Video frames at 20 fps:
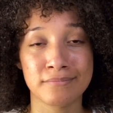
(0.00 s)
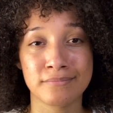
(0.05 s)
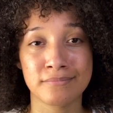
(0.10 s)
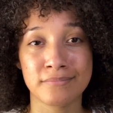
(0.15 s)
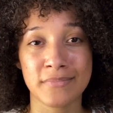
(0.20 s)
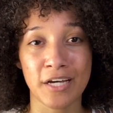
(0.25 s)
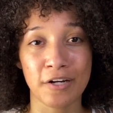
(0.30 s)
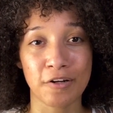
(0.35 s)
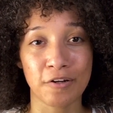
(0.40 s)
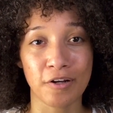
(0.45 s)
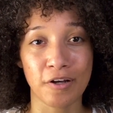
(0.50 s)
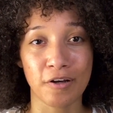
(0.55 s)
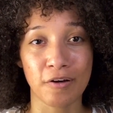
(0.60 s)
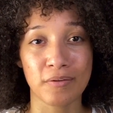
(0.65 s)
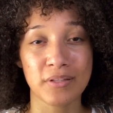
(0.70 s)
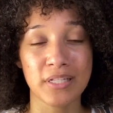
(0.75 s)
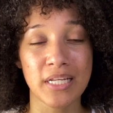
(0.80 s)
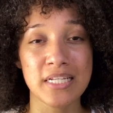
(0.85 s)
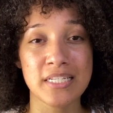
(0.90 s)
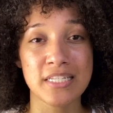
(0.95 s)
I don't know,
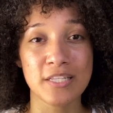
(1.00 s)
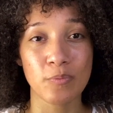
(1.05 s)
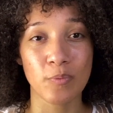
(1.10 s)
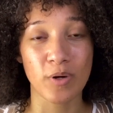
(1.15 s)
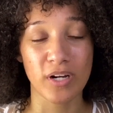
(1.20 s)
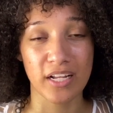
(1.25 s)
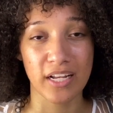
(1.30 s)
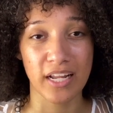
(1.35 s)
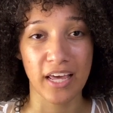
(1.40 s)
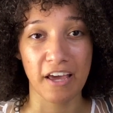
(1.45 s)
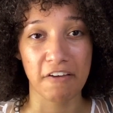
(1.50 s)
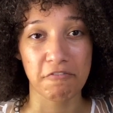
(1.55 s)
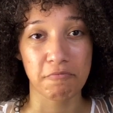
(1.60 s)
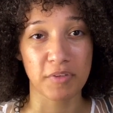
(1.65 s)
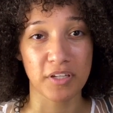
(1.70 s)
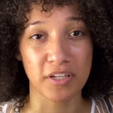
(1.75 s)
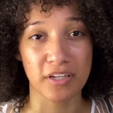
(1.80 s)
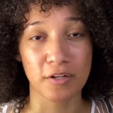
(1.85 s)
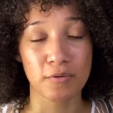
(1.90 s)
less than 1.5 million.